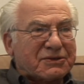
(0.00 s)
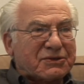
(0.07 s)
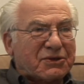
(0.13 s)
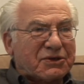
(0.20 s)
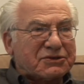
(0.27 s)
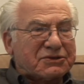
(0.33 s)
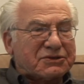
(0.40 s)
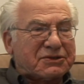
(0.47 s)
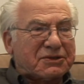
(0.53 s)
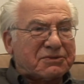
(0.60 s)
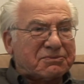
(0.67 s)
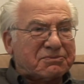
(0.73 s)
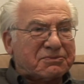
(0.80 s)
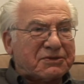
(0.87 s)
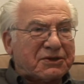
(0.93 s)
because
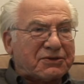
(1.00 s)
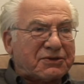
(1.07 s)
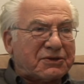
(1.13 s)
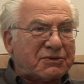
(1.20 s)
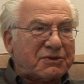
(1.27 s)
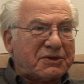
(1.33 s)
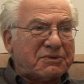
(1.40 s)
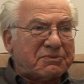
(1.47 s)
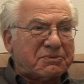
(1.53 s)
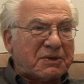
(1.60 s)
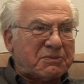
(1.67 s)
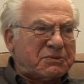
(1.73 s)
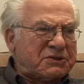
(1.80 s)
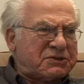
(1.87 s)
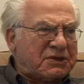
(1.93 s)
the, the theory
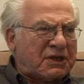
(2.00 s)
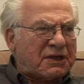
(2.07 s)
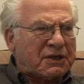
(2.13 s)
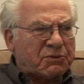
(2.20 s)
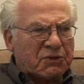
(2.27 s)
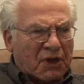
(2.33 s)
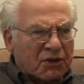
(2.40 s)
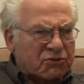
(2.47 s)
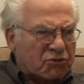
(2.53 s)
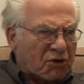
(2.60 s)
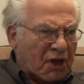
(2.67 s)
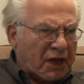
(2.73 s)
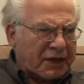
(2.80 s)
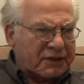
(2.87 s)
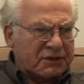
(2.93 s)
maybe is dealing with
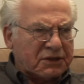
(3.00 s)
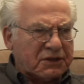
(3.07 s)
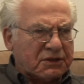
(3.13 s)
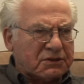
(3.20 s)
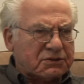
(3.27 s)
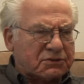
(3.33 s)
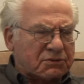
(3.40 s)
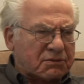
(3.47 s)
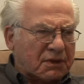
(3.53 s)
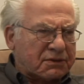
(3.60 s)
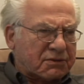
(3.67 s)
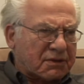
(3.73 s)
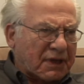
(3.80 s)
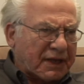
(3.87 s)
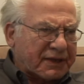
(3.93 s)
underlying needs or
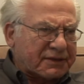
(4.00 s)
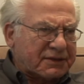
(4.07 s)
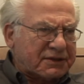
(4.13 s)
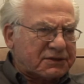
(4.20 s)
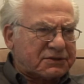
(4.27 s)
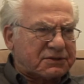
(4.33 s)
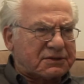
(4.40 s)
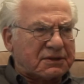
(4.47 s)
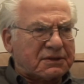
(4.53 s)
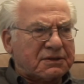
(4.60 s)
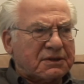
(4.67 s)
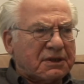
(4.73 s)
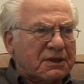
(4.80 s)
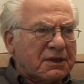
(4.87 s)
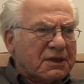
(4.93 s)
underlying this,
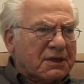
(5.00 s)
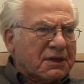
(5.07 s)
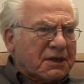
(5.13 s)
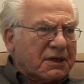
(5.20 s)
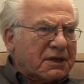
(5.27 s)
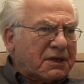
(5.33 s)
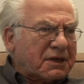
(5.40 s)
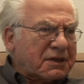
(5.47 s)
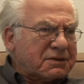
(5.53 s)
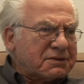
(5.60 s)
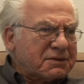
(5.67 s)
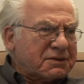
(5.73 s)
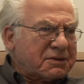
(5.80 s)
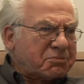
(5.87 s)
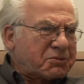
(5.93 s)
and, and the